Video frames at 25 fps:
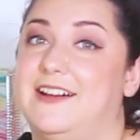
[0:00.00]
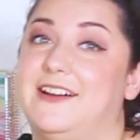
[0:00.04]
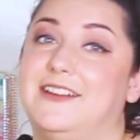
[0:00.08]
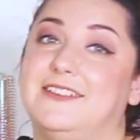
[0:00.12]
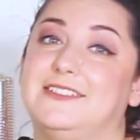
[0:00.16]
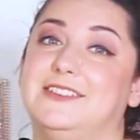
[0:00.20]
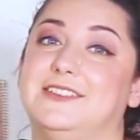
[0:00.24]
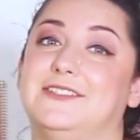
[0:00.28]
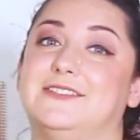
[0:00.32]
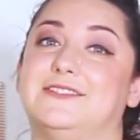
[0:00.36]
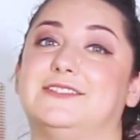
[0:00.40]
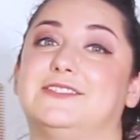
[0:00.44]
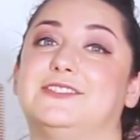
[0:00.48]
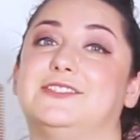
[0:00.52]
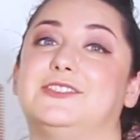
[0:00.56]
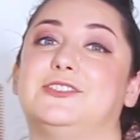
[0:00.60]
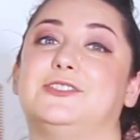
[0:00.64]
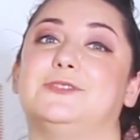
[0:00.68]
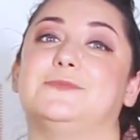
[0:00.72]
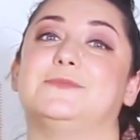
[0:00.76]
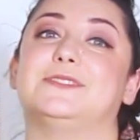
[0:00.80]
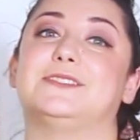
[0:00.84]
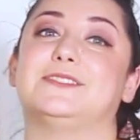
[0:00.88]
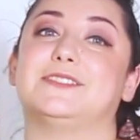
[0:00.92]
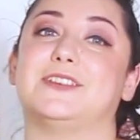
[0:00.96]
on
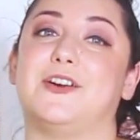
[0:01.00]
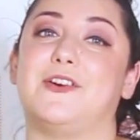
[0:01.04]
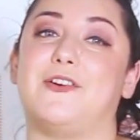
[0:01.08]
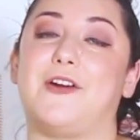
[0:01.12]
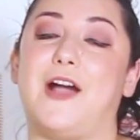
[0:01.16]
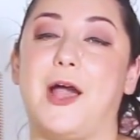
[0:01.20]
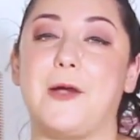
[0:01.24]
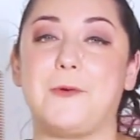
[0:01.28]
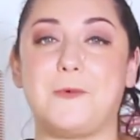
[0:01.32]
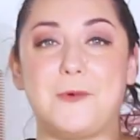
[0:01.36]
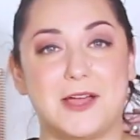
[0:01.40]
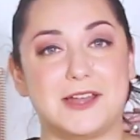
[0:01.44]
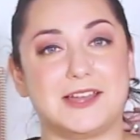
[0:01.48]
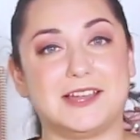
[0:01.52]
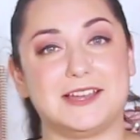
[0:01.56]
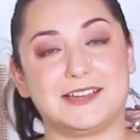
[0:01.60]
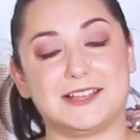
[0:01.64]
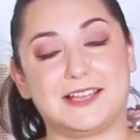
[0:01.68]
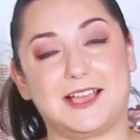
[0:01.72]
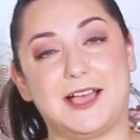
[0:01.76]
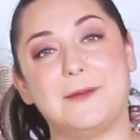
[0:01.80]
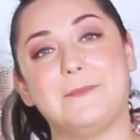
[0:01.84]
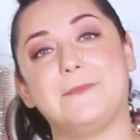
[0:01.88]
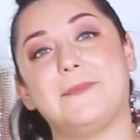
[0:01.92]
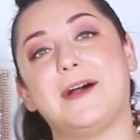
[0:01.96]
YouTube, so I wanted to
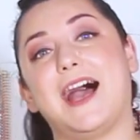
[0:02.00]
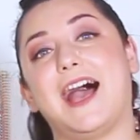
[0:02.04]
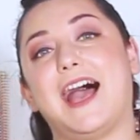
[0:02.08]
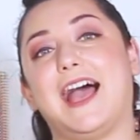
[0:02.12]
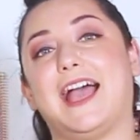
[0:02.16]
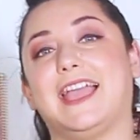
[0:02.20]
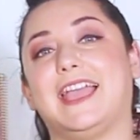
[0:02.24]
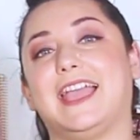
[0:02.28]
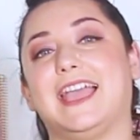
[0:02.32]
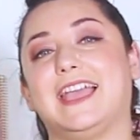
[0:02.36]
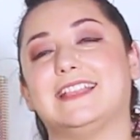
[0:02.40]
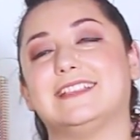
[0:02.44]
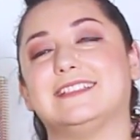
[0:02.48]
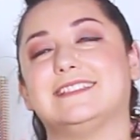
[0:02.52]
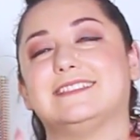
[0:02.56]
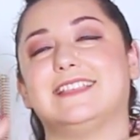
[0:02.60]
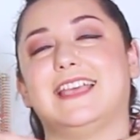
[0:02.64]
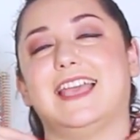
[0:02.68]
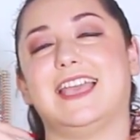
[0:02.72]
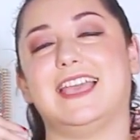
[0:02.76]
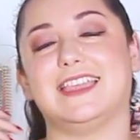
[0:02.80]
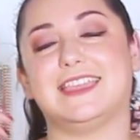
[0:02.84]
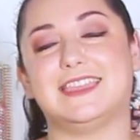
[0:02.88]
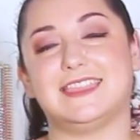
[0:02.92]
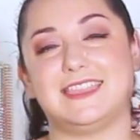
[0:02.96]
come by and
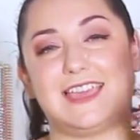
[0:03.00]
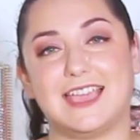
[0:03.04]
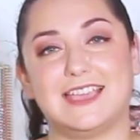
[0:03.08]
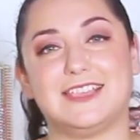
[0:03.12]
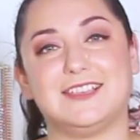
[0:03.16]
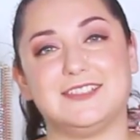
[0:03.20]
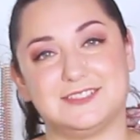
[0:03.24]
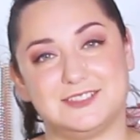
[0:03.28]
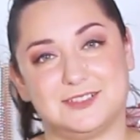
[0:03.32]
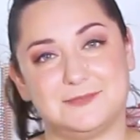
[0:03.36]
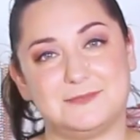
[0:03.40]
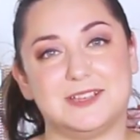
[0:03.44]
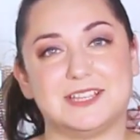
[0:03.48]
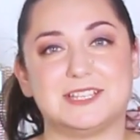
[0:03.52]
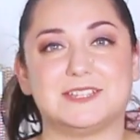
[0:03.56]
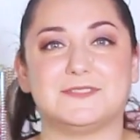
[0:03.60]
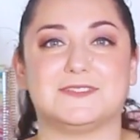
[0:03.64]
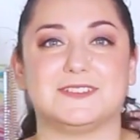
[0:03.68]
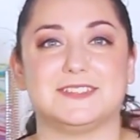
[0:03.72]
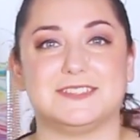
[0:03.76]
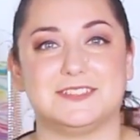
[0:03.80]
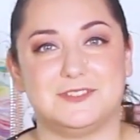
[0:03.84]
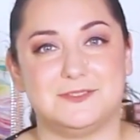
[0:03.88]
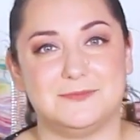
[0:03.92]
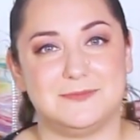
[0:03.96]
say thank you so much for
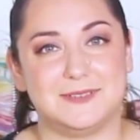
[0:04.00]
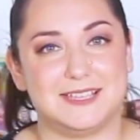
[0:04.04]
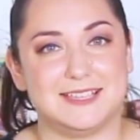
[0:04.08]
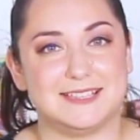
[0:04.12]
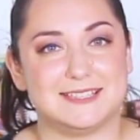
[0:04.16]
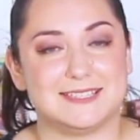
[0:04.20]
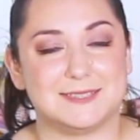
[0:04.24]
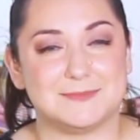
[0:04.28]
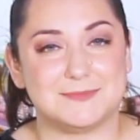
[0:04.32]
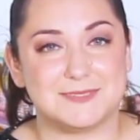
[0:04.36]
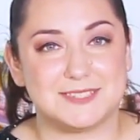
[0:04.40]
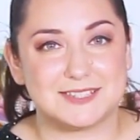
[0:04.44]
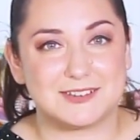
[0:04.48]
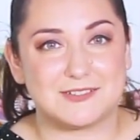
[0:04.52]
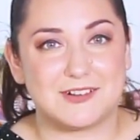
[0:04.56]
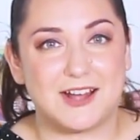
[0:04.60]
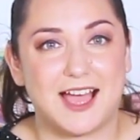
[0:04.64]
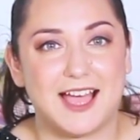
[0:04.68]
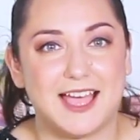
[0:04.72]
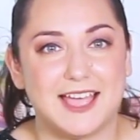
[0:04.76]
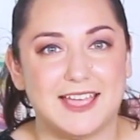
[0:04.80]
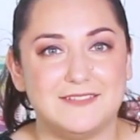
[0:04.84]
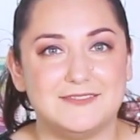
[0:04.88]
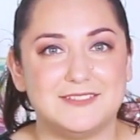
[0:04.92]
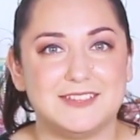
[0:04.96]
still being
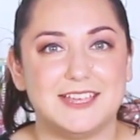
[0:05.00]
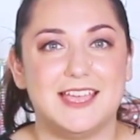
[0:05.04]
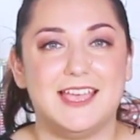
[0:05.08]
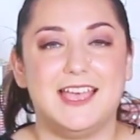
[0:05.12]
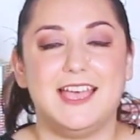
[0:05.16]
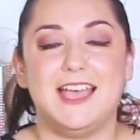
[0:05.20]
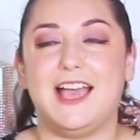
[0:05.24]
subscribed.